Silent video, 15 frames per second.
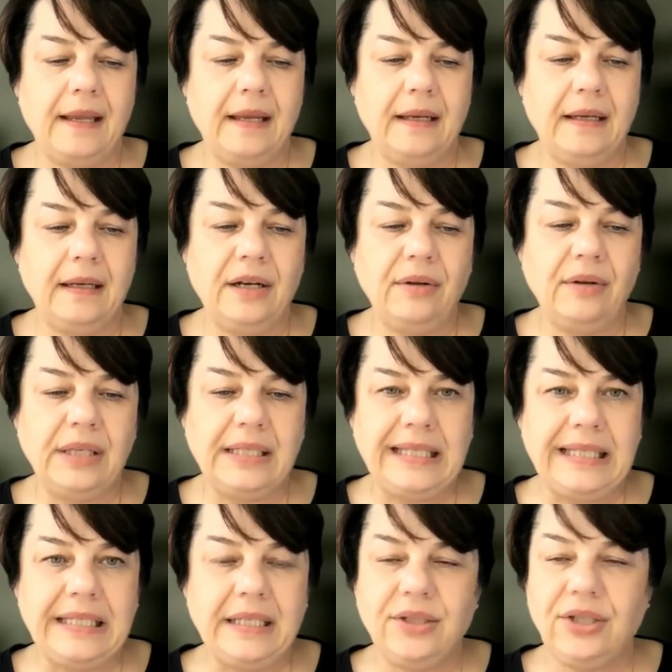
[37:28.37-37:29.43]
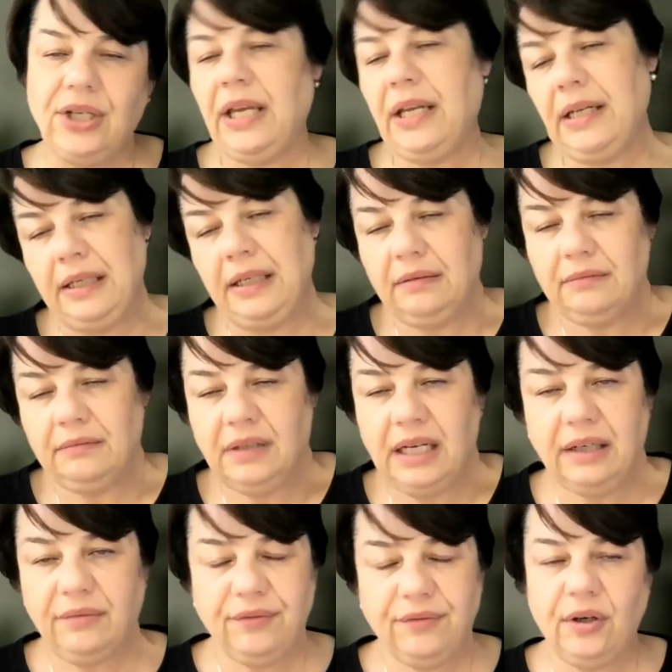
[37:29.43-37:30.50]
You know, this is a journey,
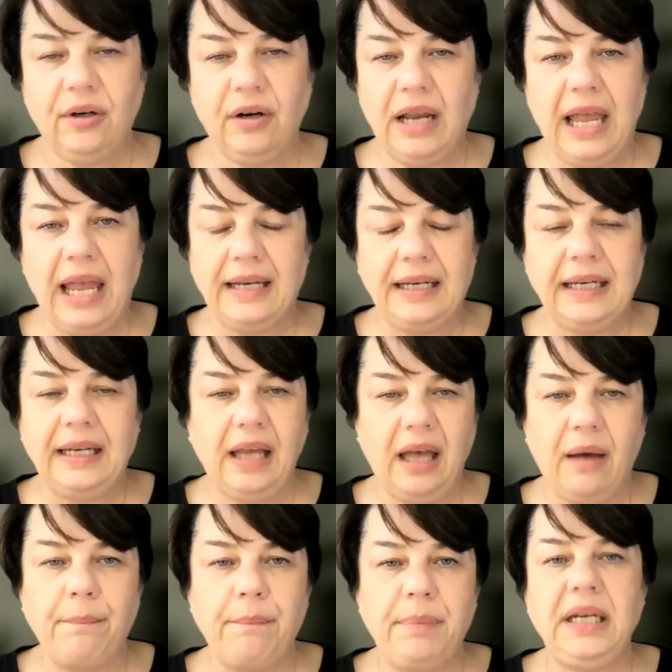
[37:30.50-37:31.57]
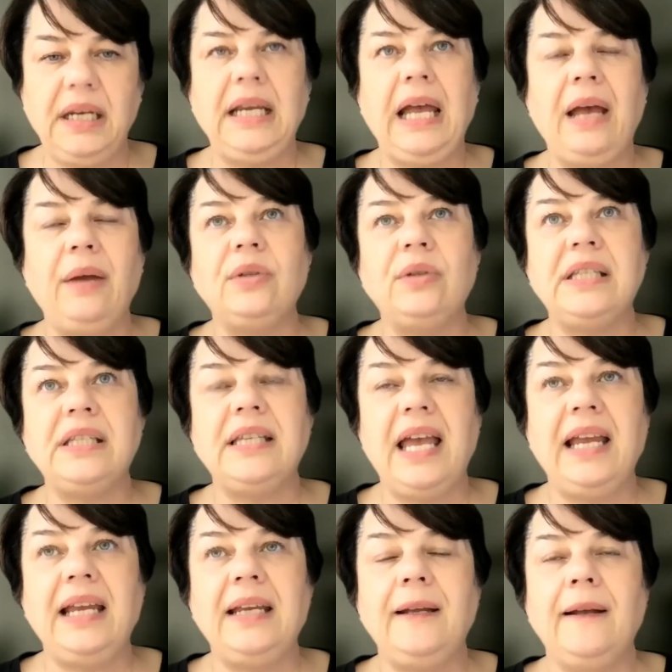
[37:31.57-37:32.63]
right, for any company. I would
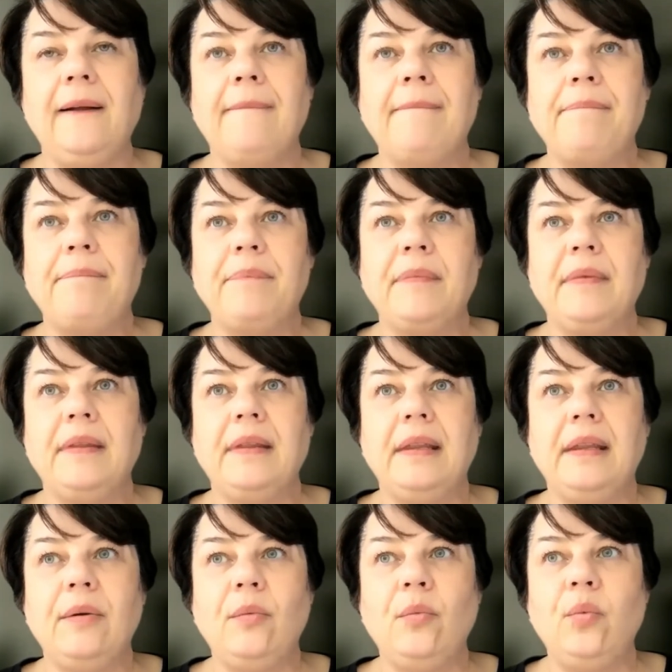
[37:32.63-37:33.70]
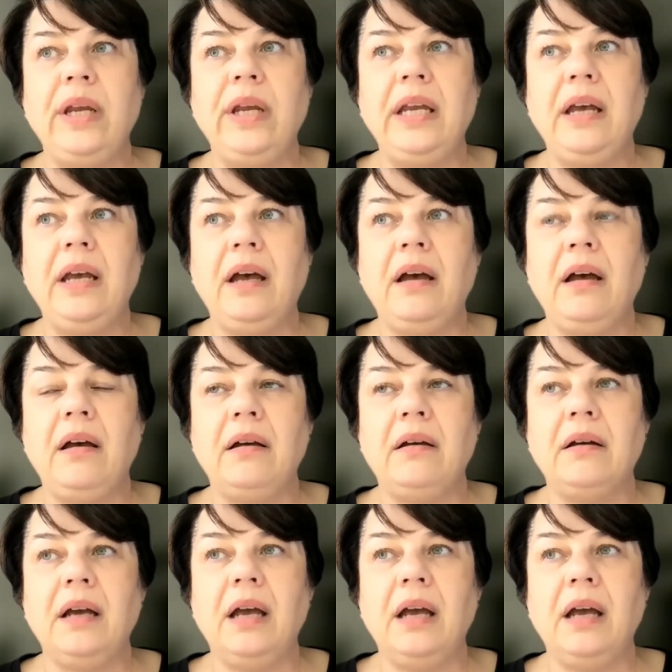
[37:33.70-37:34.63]
say we have